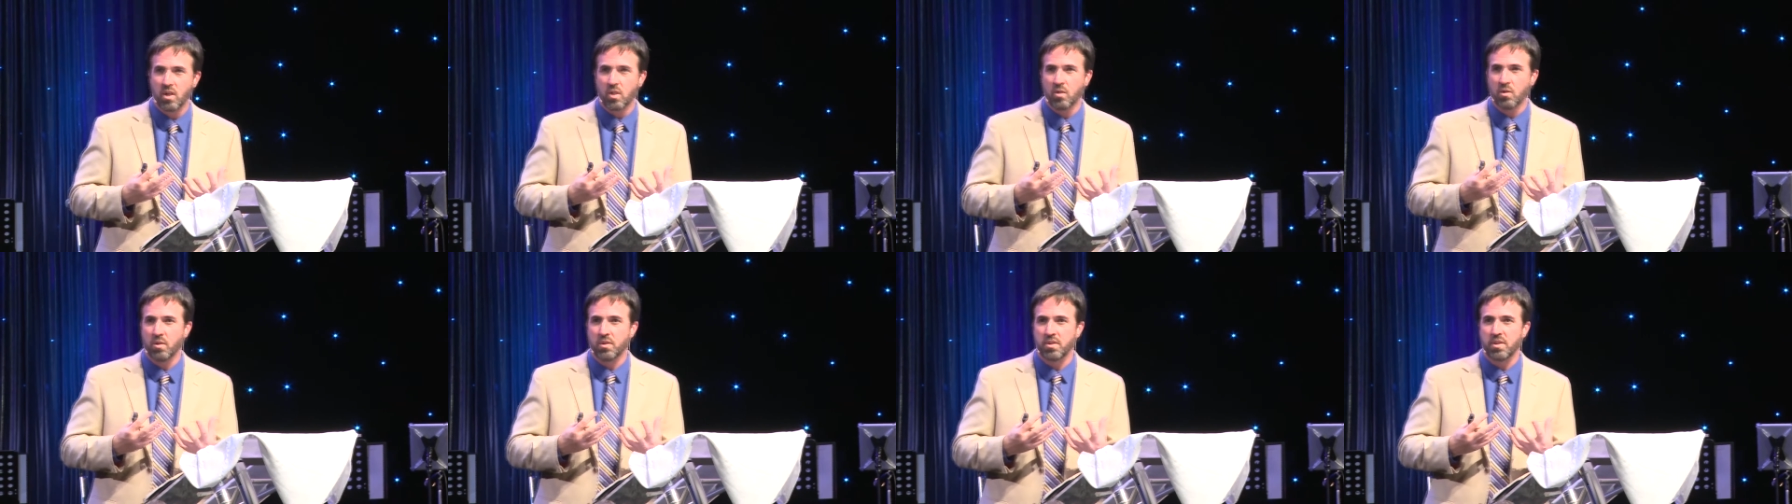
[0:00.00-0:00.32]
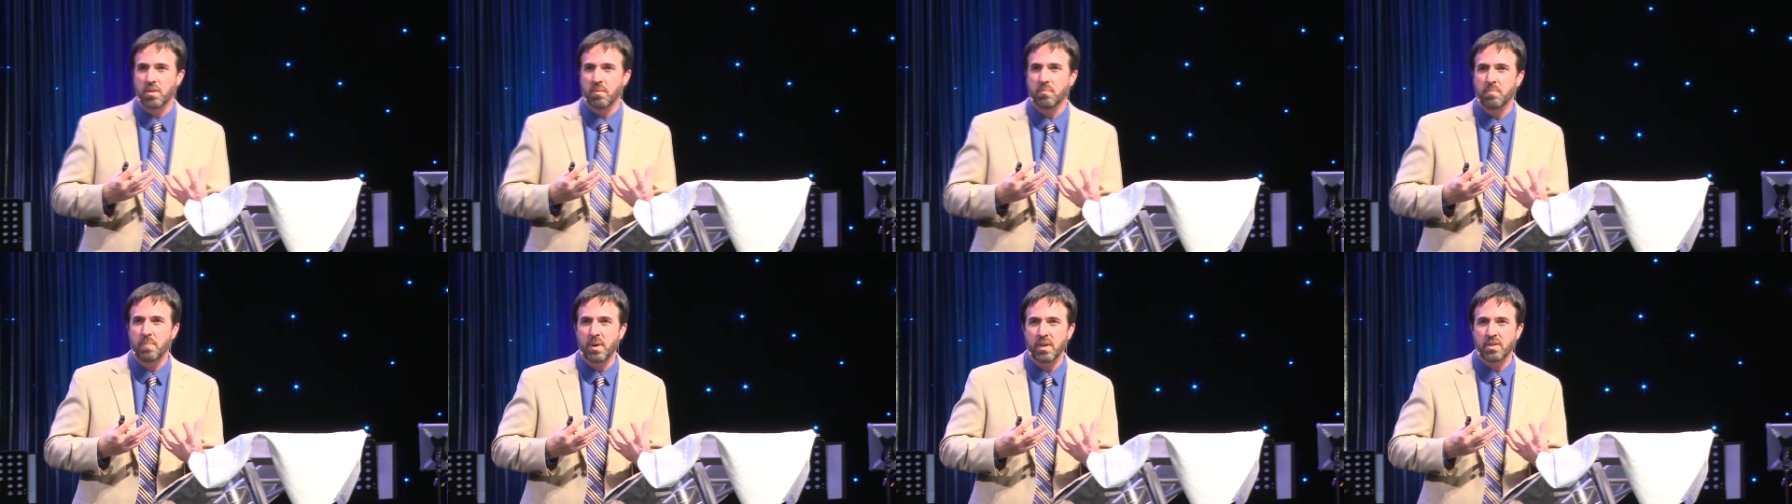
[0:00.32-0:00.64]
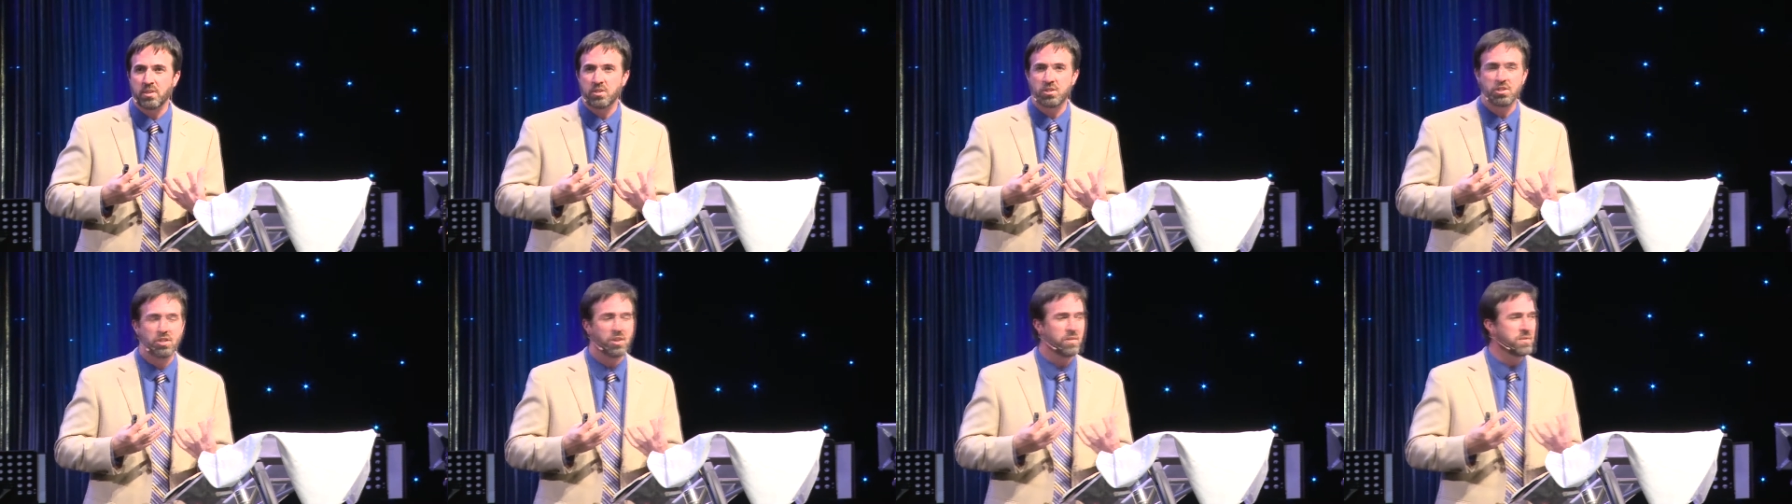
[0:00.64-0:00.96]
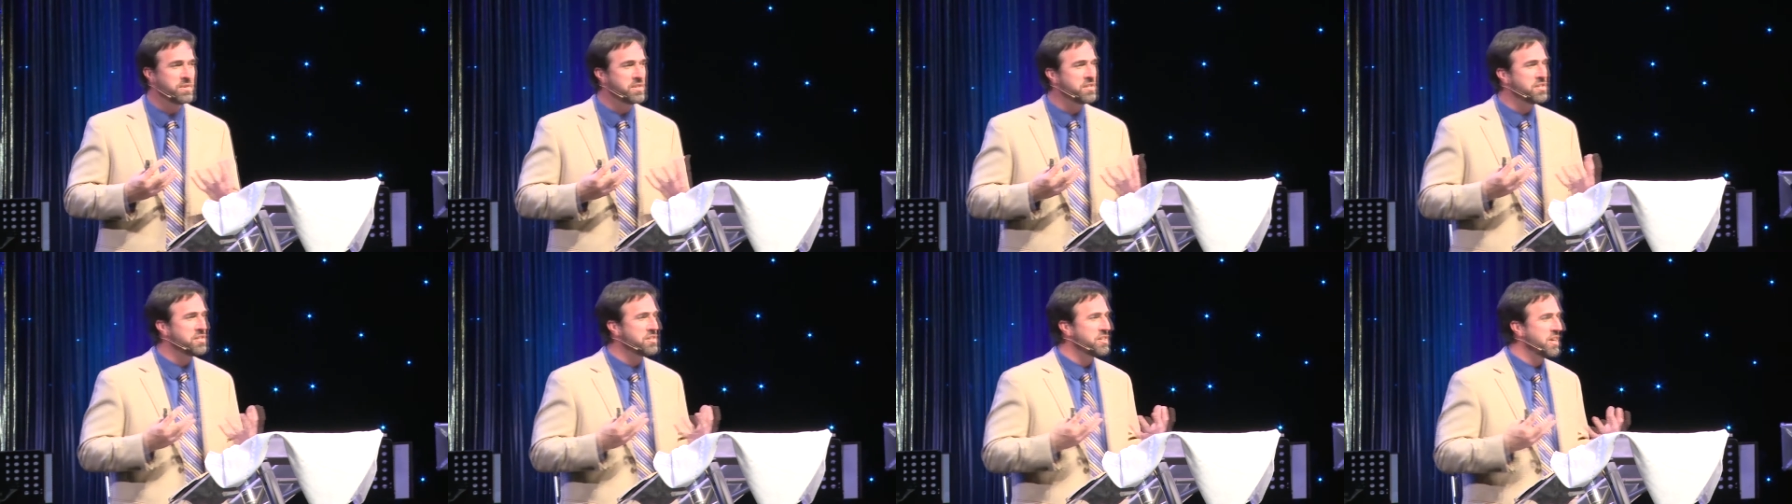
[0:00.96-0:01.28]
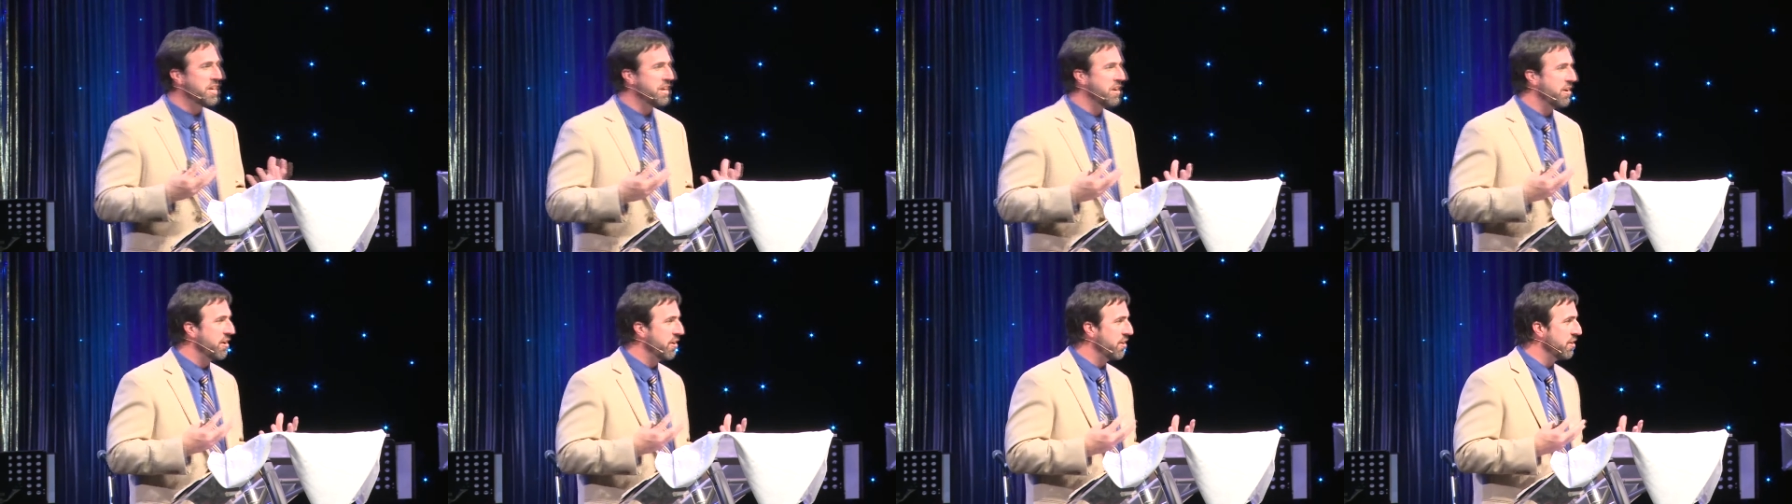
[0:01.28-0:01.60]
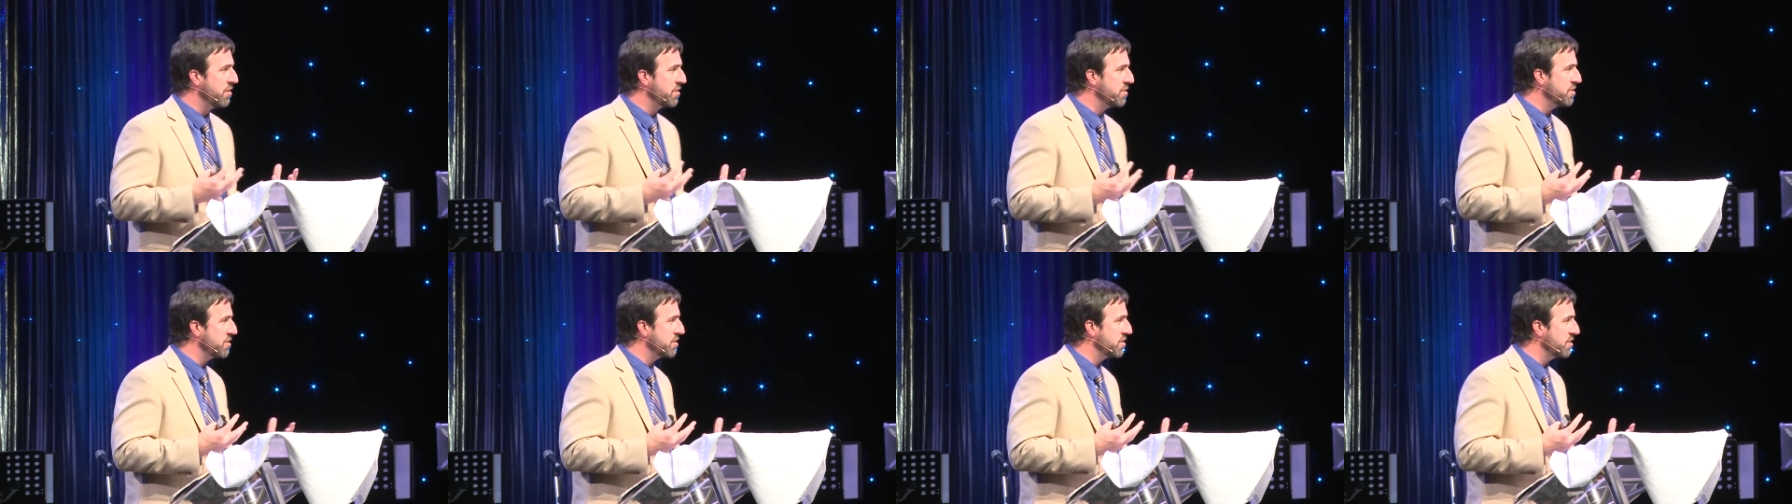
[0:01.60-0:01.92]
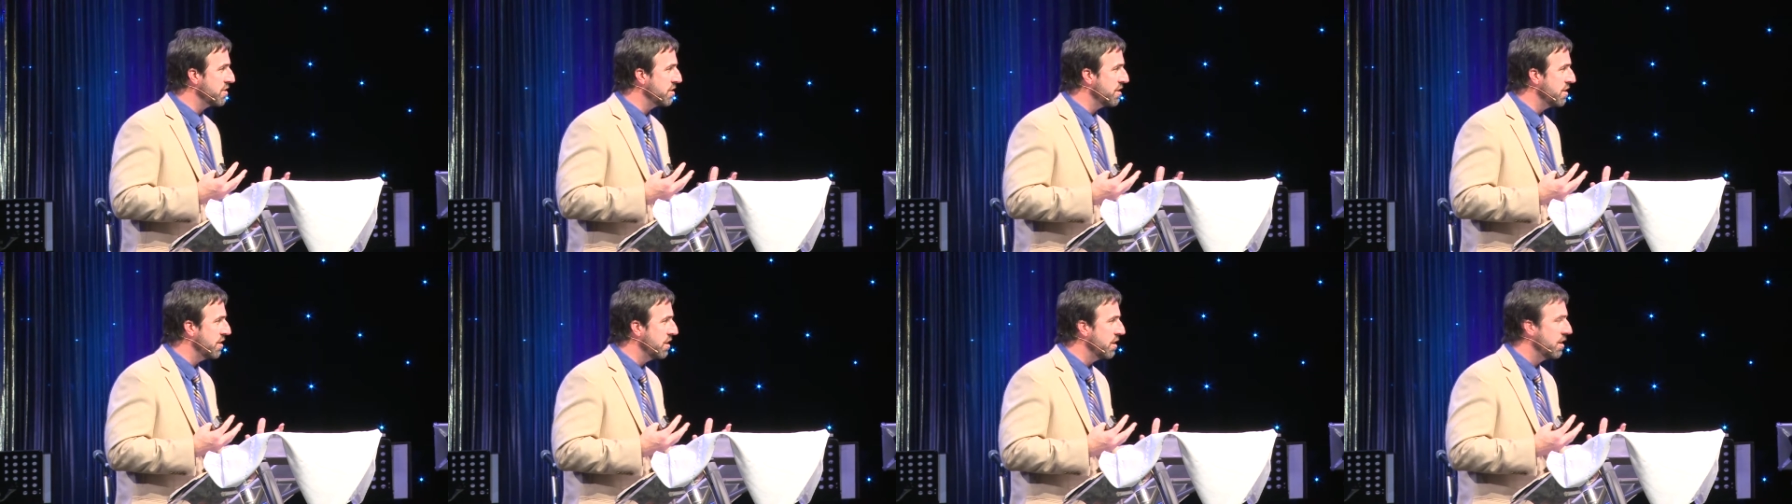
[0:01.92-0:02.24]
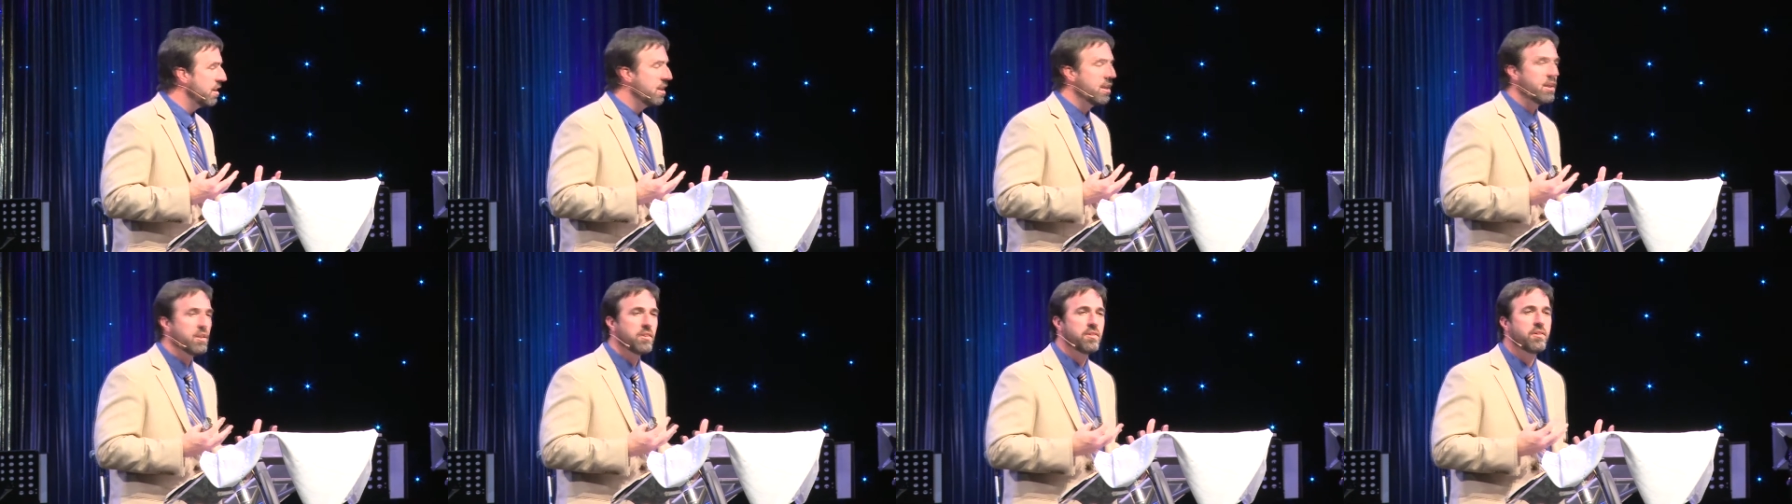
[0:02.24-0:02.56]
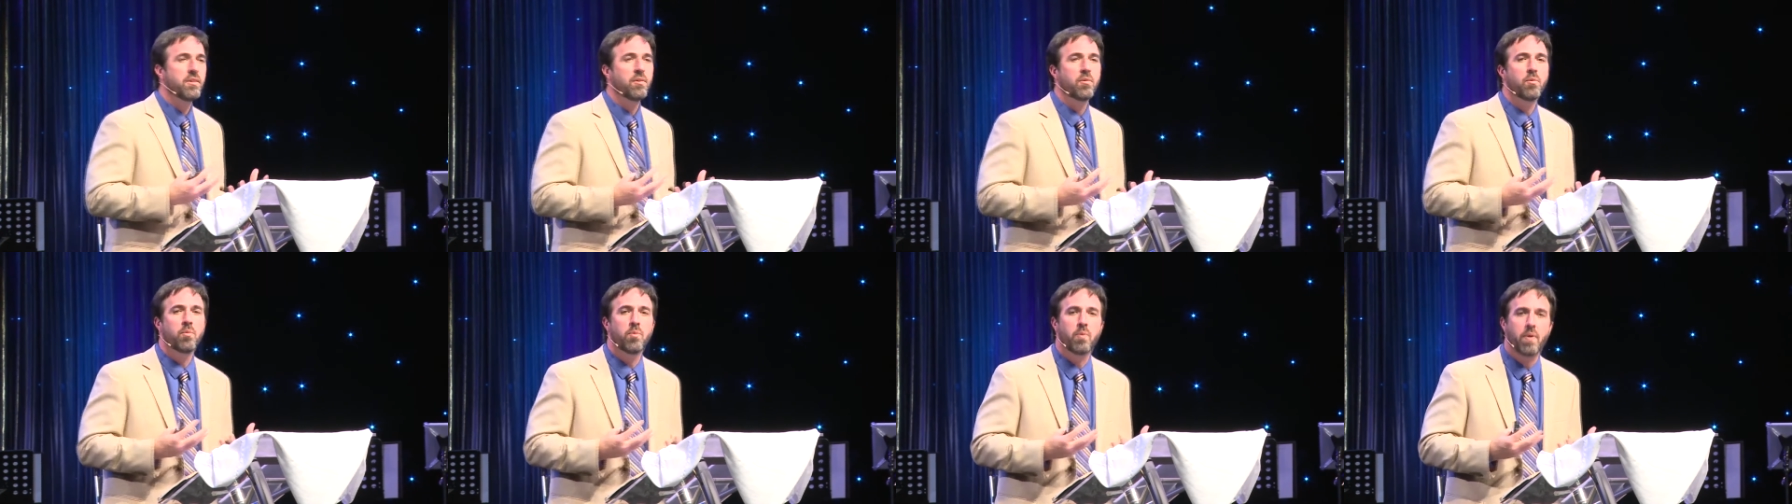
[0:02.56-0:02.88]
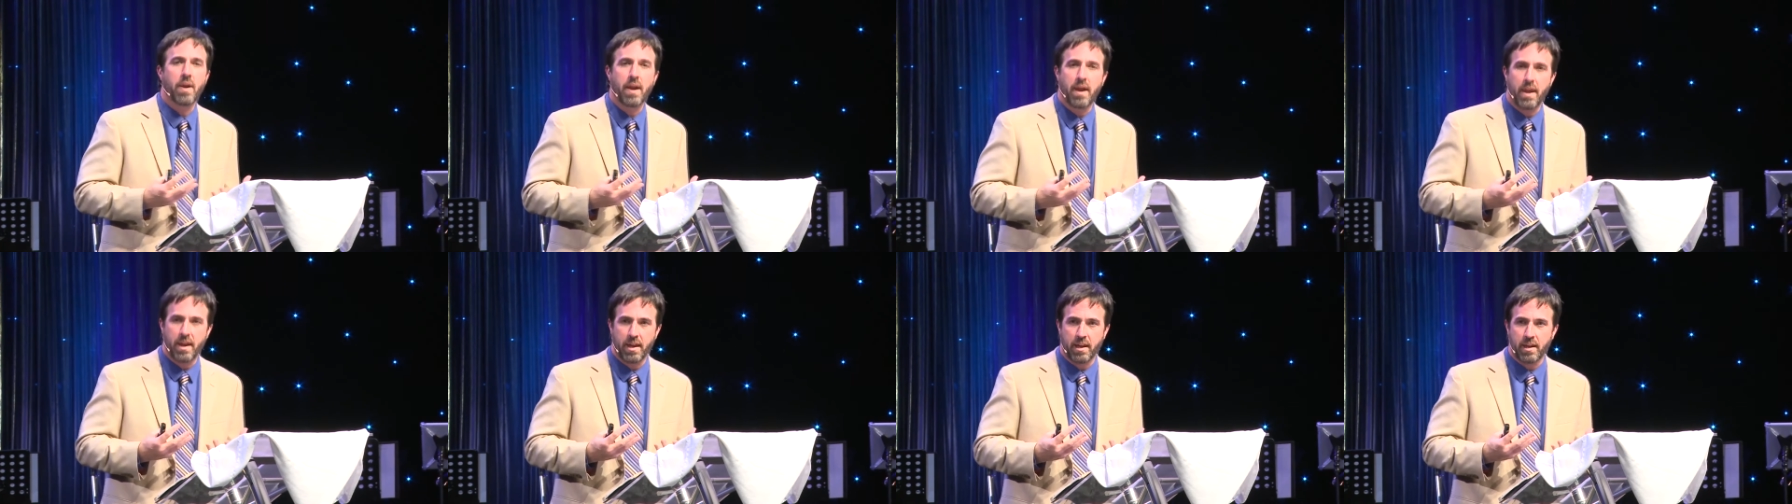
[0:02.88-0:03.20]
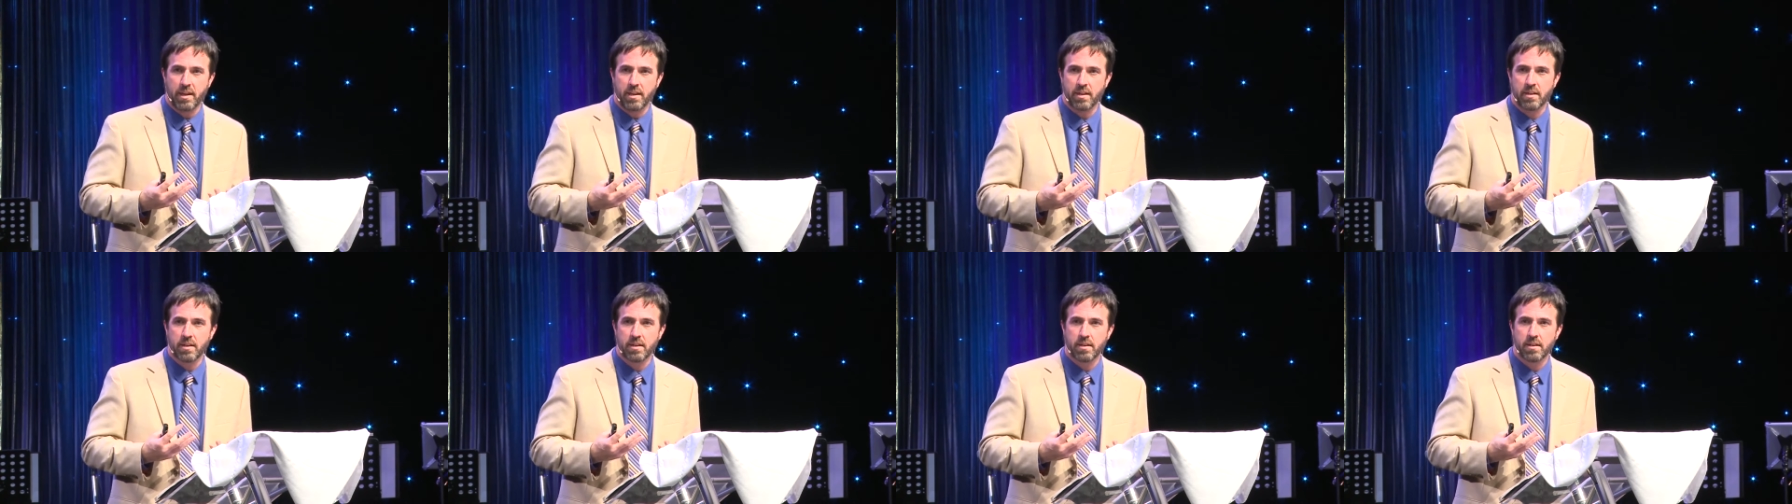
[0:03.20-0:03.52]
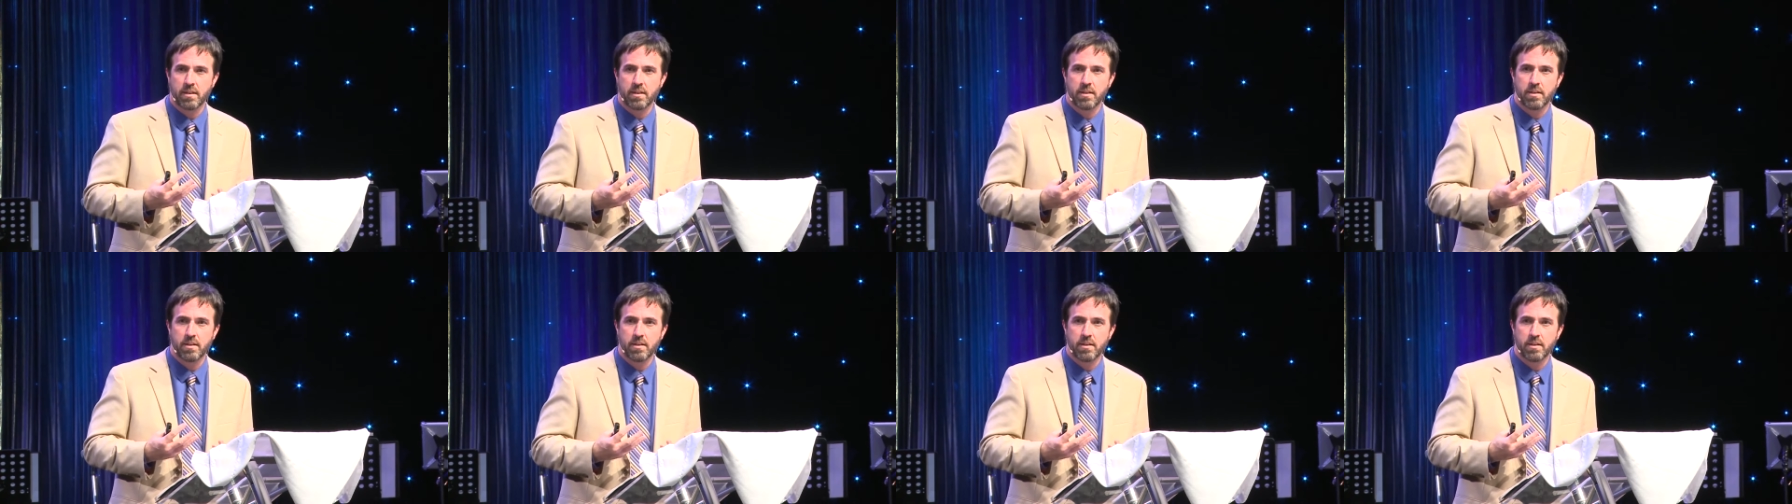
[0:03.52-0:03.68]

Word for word: with a bunch of sinners the way